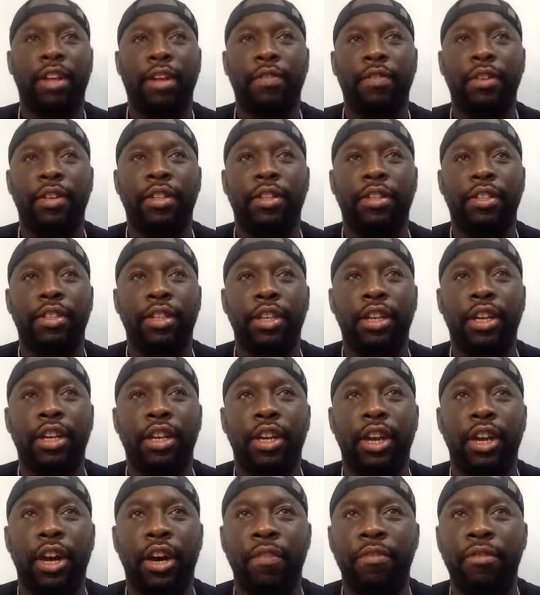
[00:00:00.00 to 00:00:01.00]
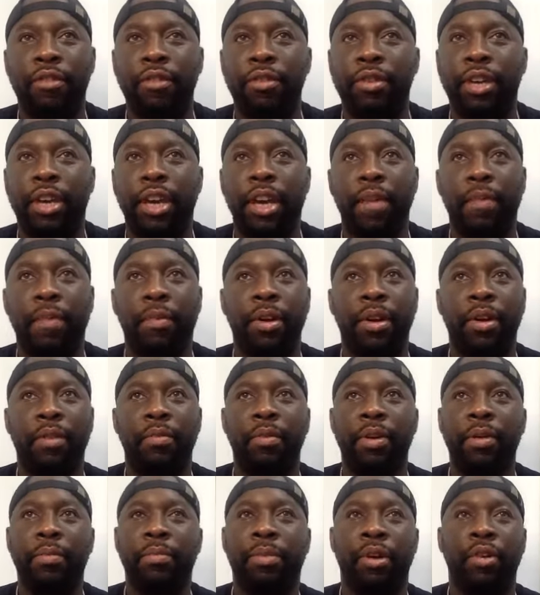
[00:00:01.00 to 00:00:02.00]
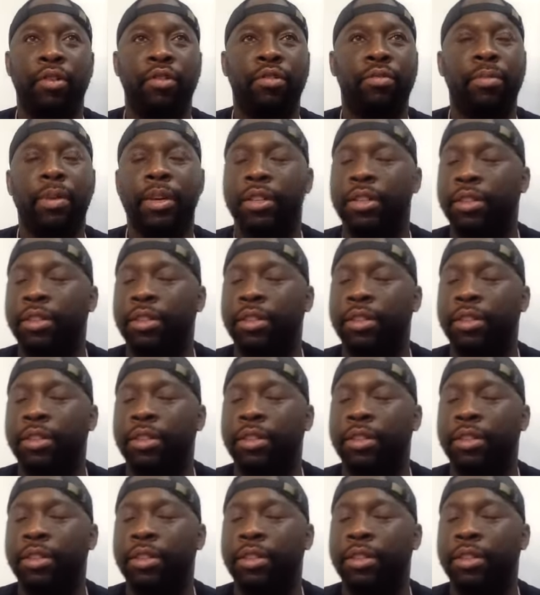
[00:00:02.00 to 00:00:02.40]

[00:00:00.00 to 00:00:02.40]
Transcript: definitely see the love you get when we post